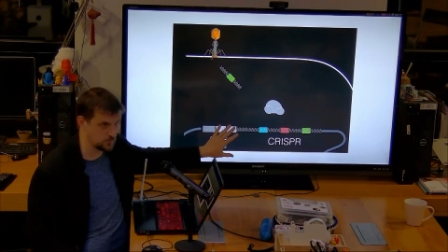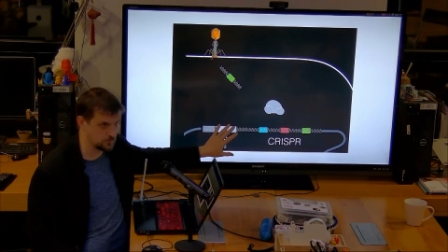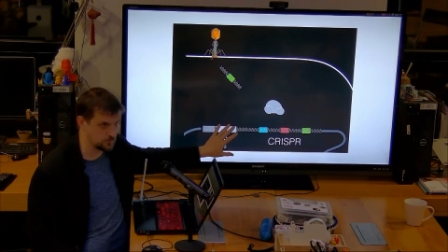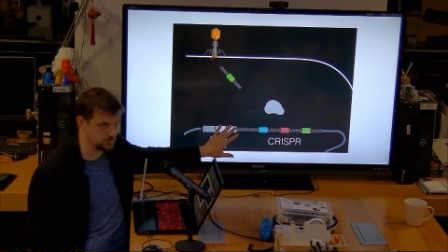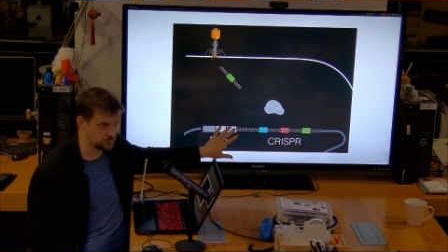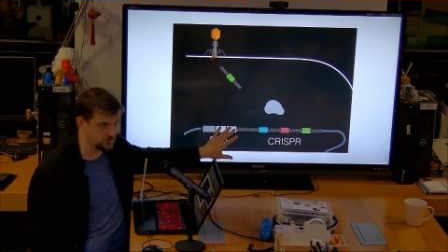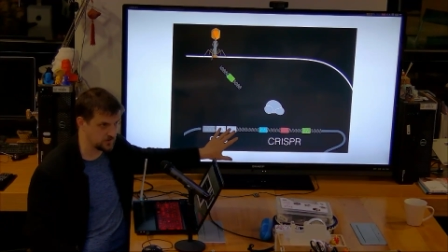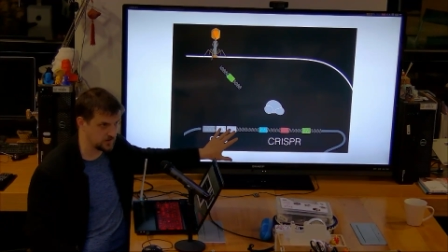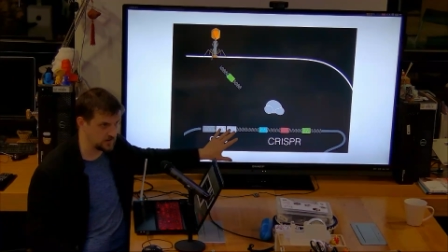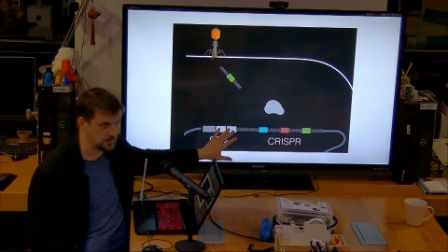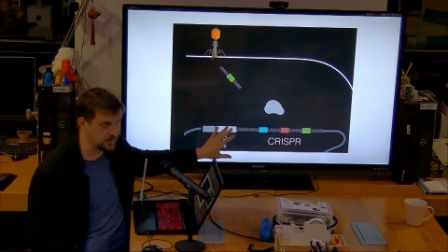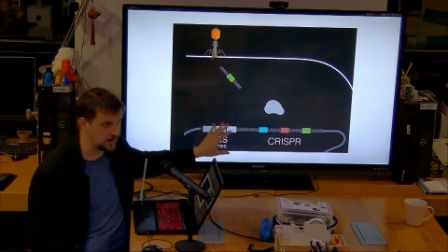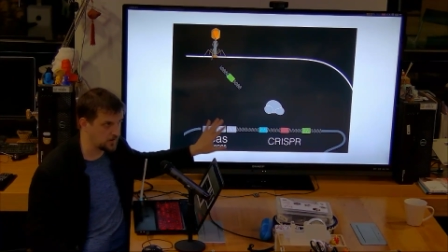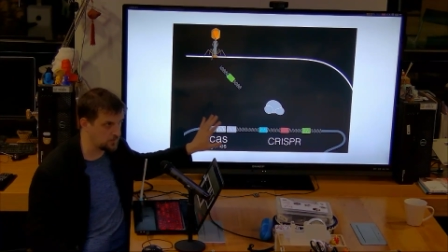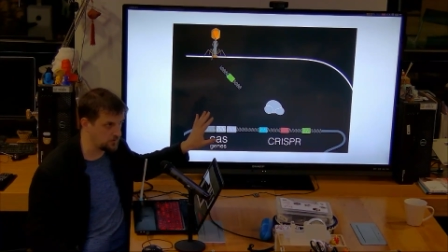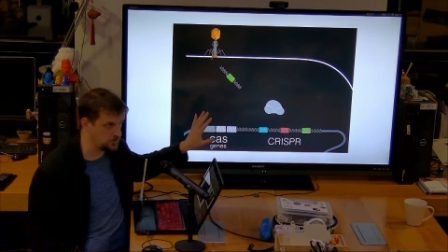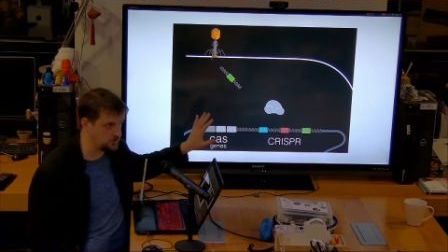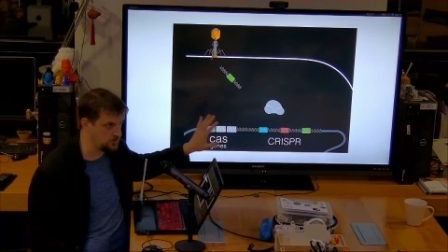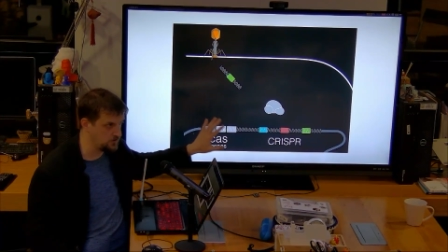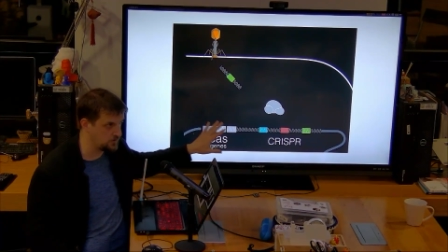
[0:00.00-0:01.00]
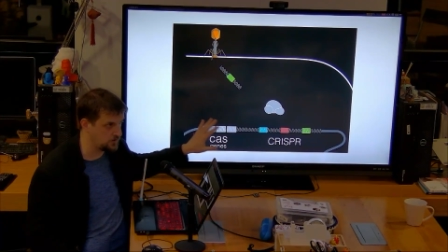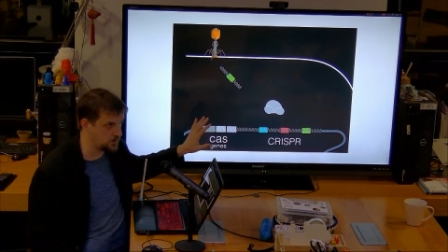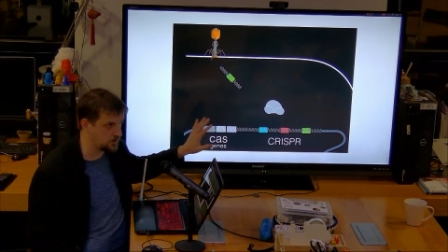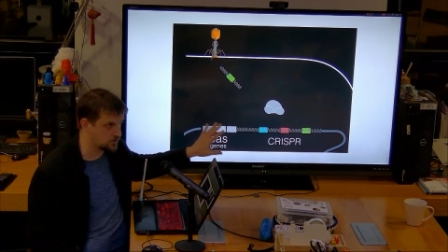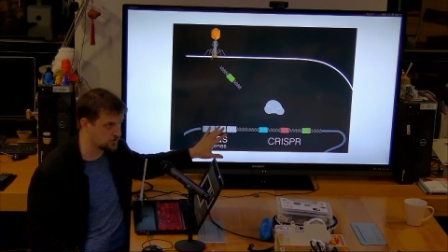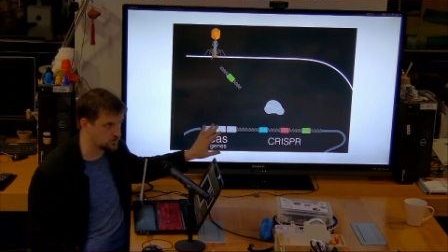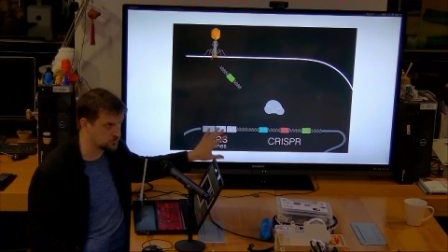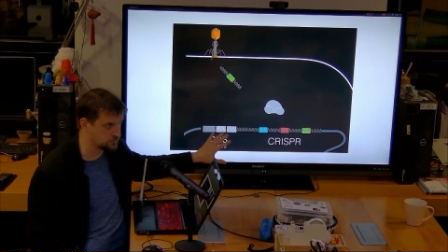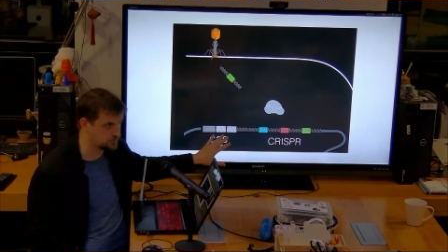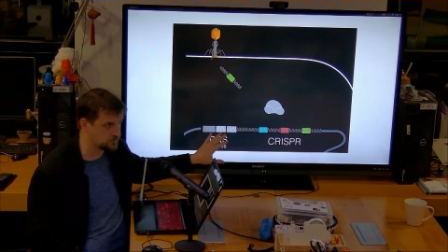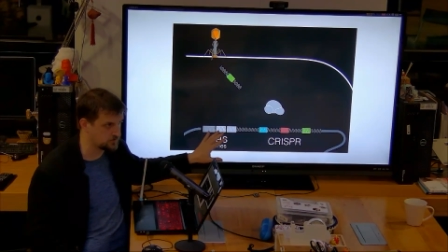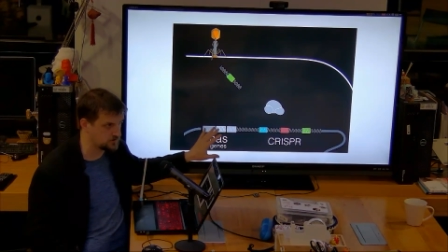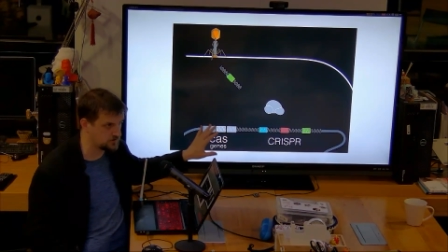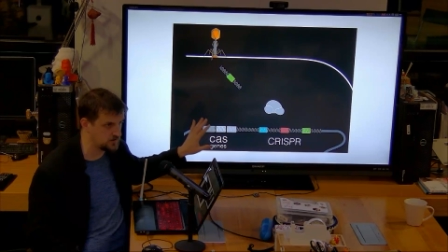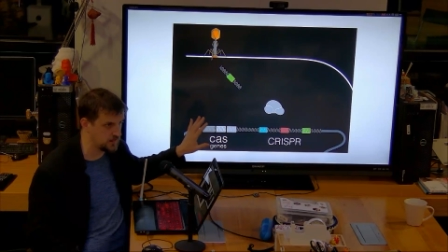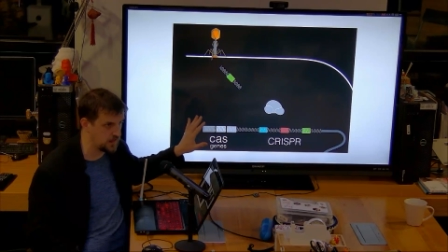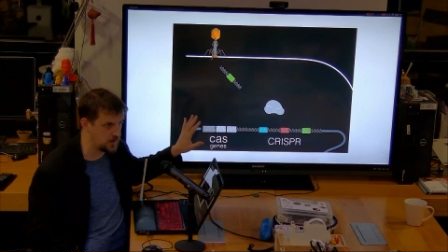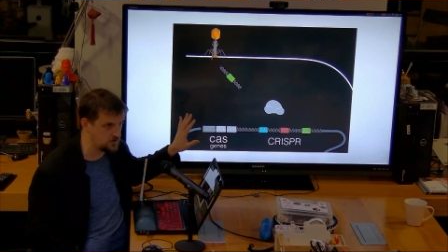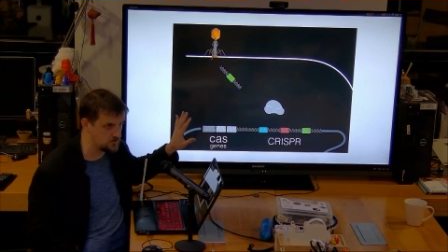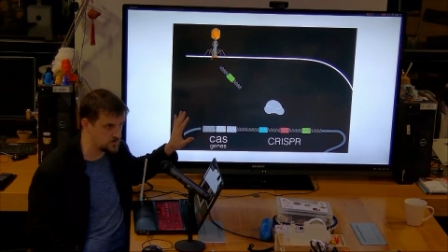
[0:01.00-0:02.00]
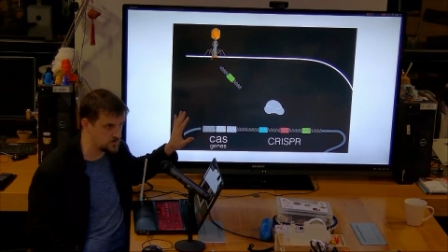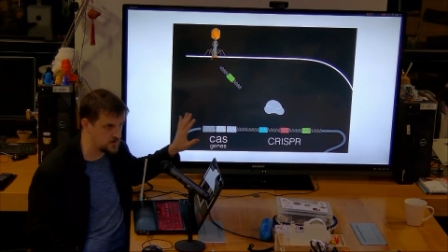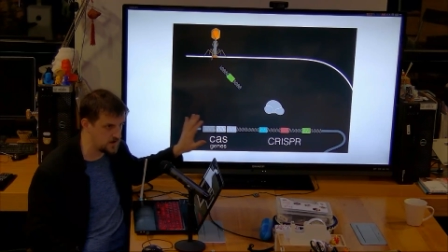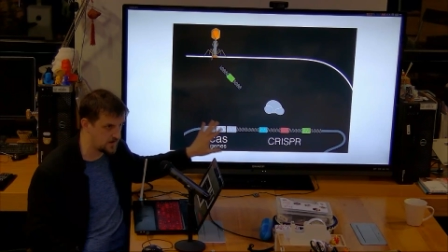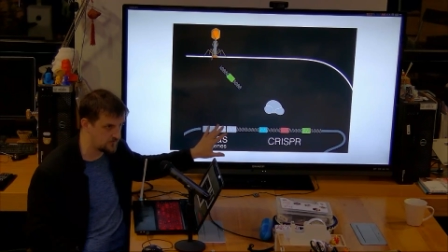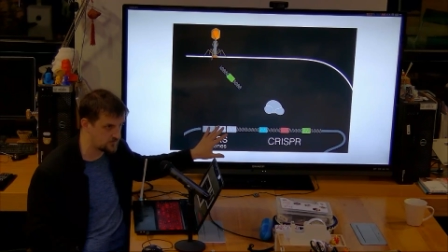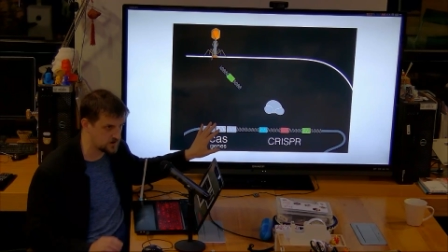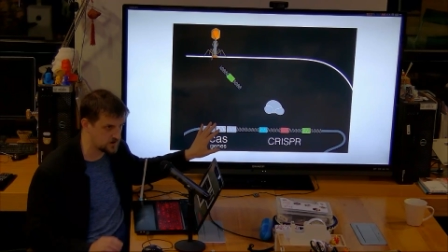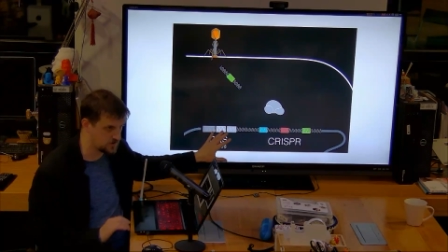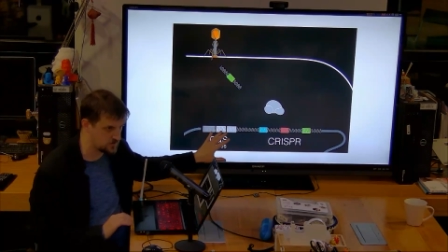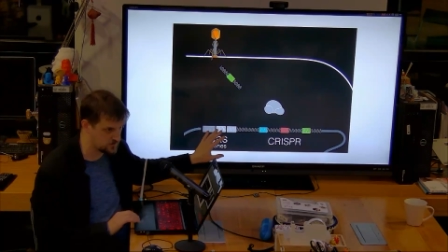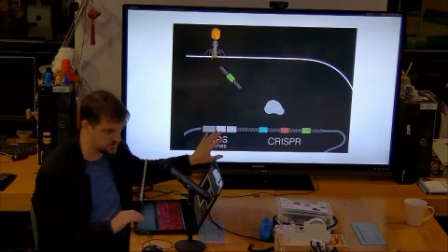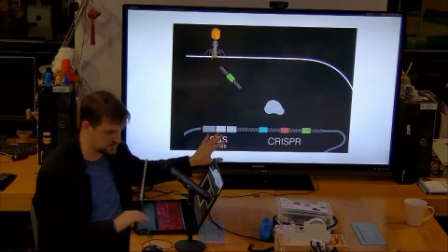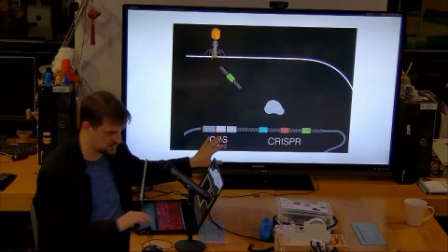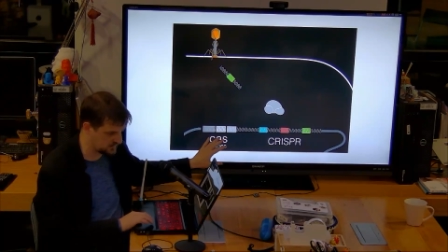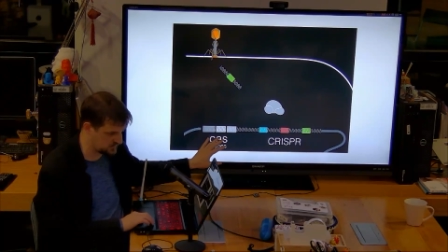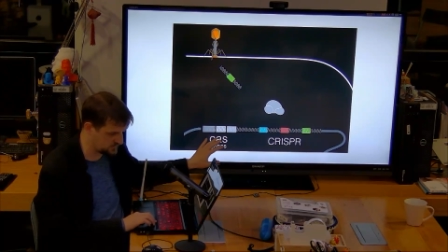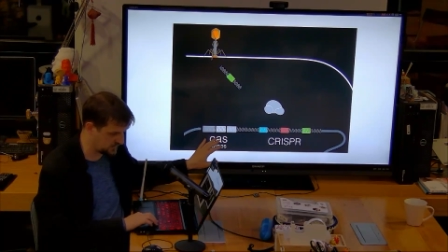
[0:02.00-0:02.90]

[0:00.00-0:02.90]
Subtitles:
Now, when you hear CRISPR today, you're never hearing it in that sense.